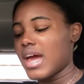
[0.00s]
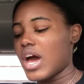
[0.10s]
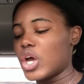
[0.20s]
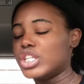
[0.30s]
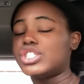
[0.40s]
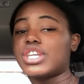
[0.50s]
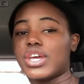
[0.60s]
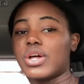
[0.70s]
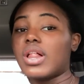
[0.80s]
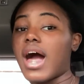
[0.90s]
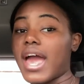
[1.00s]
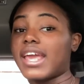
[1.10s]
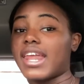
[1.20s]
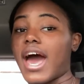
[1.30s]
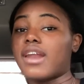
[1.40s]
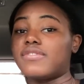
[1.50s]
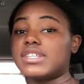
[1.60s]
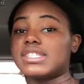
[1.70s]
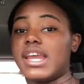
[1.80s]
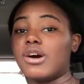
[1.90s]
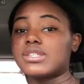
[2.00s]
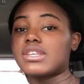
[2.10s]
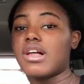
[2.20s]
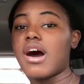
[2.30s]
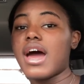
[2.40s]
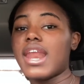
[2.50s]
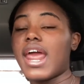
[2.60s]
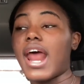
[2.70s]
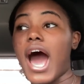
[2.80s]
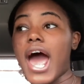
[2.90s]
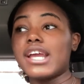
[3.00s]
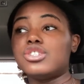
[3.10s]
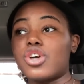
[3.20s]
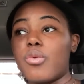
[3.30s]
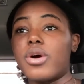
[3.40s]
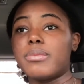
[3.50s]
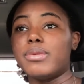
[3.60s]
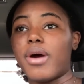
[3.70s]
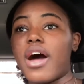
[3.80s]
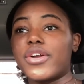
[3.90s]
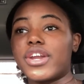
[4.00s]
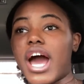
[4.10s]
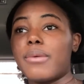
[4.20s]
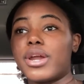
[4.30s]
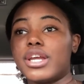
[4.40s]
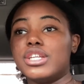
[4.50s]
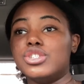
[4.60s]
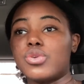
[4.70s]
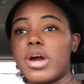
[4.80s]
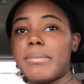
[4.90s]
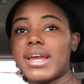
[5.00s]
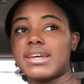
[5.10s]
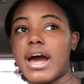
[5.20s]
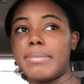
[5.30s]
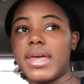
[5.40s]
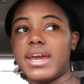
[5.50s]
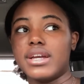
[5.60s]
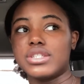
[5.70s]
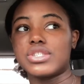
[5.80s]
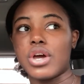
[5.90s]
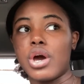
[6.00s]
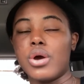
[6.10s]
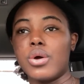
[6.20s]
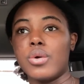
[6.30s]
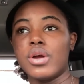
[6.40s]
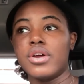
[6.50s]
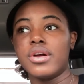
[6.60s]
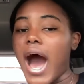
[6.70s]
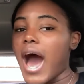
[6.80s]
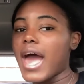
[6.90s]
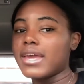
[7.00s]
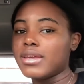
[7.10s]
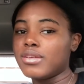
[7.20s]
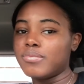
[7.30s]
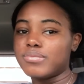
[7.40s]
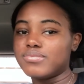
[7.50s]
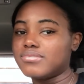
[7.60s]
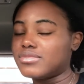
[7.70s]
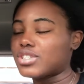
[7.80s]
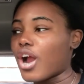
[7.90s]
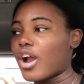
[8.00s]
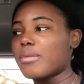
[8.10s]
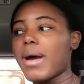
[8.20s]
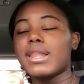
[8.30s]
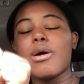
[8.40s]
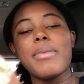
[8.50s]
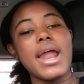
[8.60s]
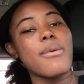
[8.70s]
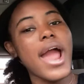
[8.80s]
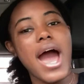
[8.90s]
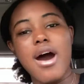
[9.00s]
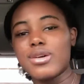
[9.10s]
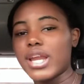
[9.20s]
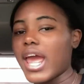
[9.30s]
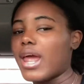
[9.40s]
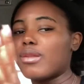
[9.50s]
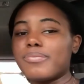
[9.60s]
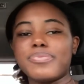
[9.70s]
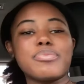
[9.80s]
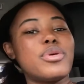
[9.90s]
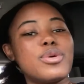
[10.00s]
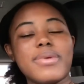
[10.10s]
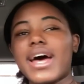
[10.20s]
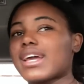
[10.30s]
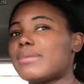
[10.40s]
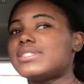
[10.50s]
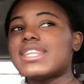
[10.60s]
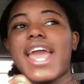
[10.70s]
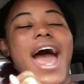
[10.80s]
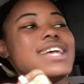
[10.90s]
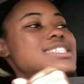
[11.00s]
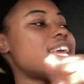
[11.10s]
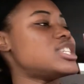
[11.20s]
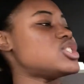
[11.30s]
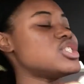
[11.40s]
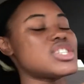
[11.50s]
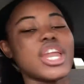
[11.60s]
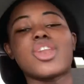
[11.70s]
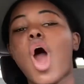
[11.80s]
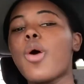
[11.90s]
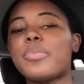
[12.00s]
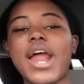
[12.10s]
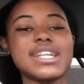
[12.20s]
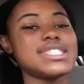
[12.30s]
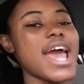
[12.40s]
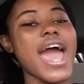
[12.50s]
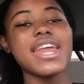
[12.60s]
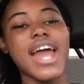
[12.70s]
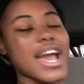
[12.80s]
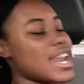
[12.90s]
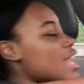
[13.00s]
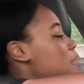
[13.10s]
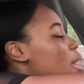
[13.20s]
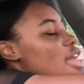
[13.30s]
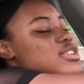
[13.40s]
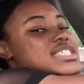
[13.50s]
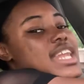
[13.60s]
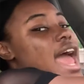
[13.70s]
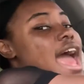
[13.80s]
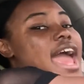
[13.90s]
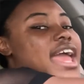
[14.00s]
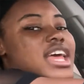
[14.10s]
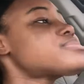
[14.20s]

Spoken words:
until I get out of this nail salon, and I don't wanna be bothered. I wanna enjoy my time there. So I turned my little butt around and pulled back up to the gas station, said, nope, not today, not gonna get bothered today.